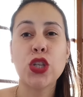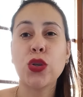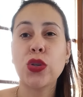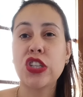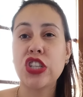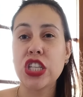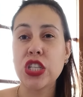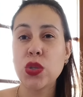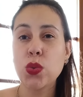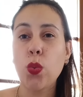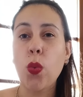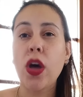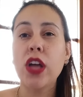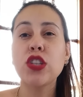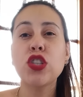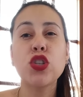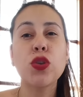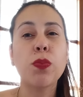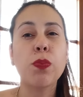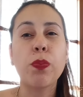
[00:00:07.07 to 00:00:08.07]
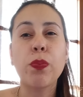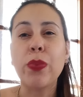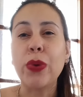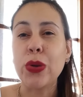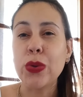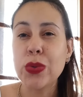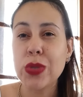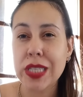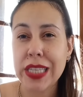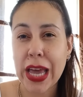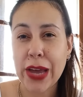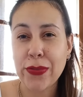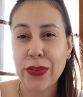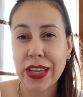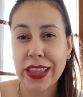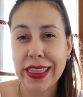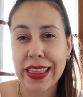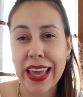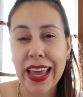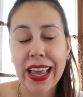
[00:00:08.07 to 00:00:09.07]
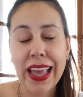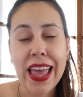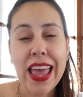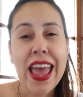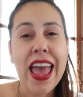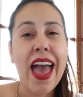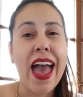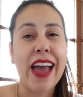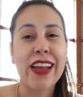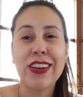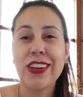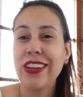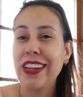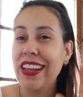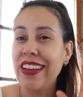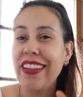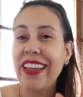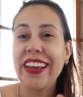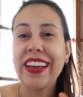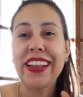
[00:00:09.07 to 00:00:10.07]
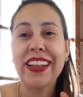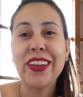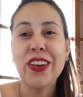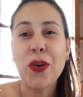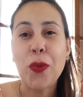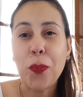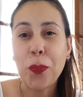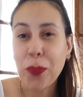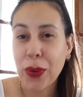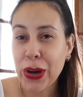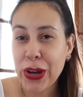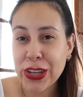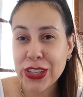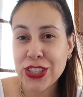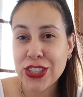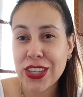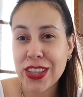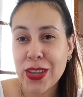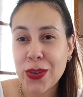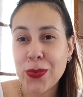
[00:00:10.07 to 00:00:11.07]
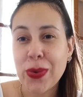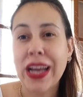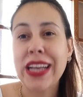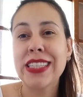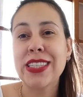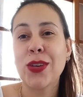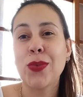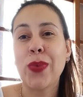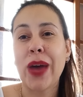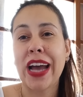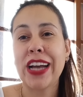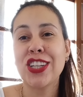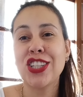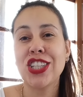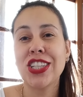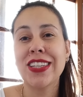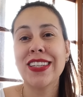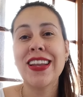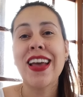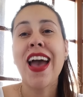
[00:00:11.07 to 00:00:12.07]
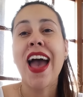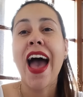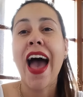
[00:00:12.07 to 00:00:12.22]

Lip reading: you just want to boost everything and you need like a little push in the right direction,